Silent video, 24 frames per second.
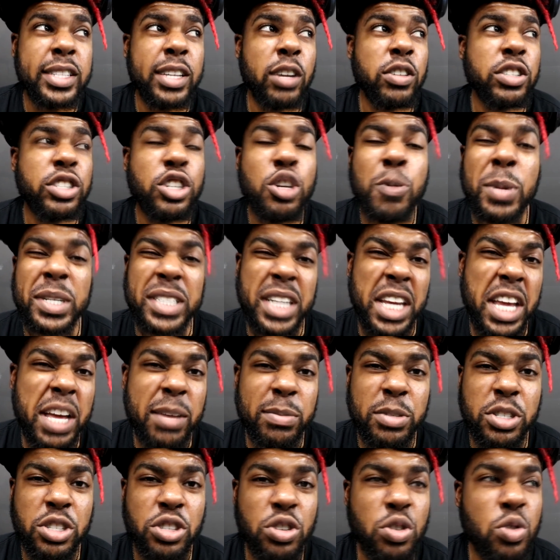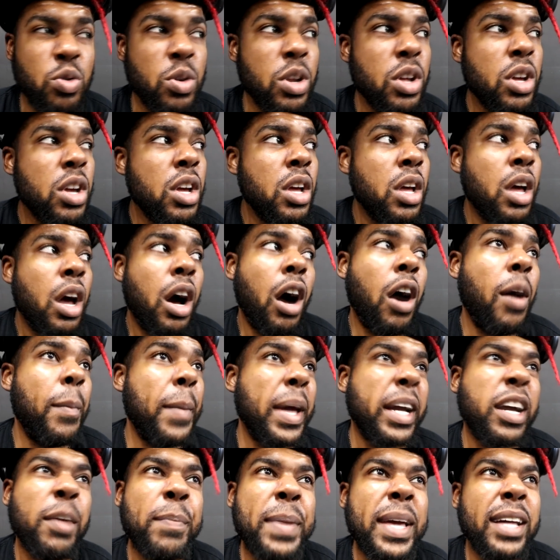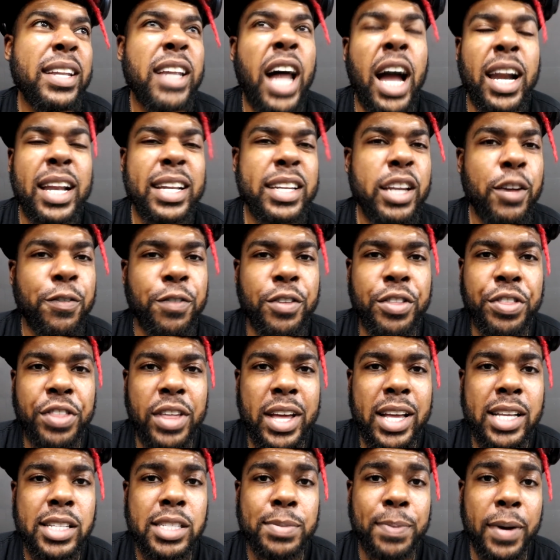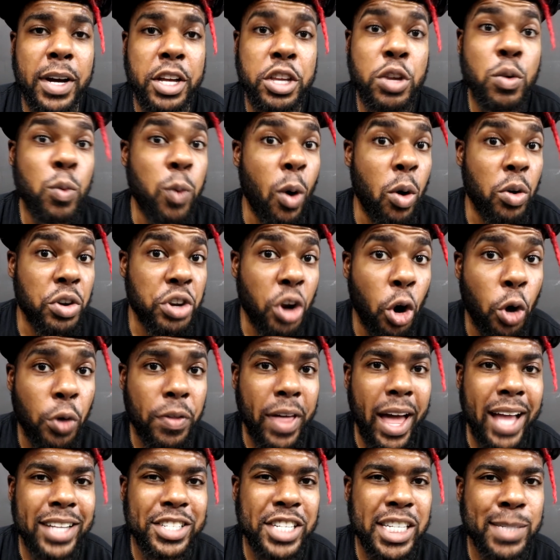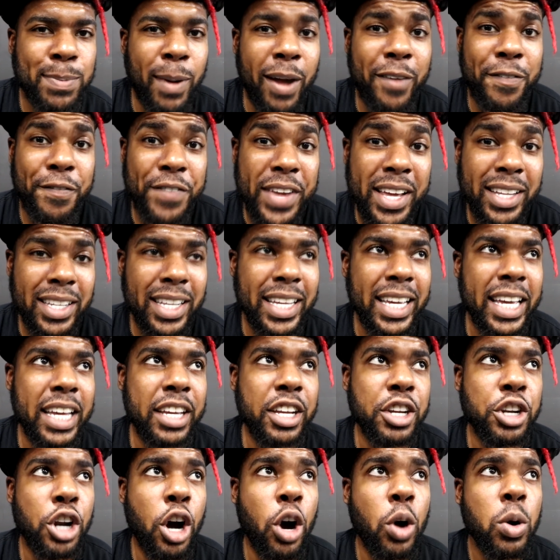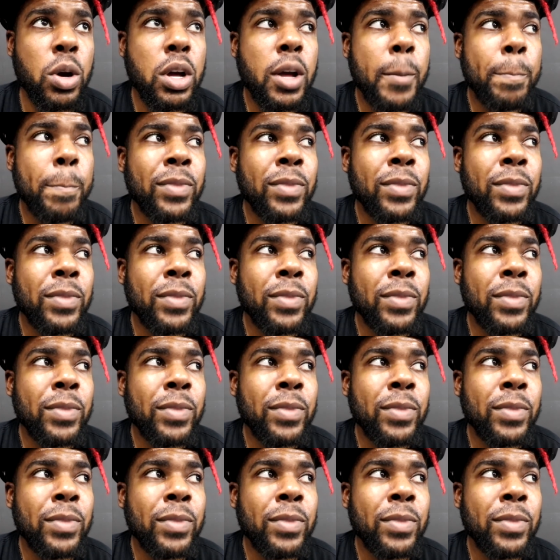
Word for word: There was too much hip shoot. It could be a lot of different things, but you won't know that just by feeling it, you know.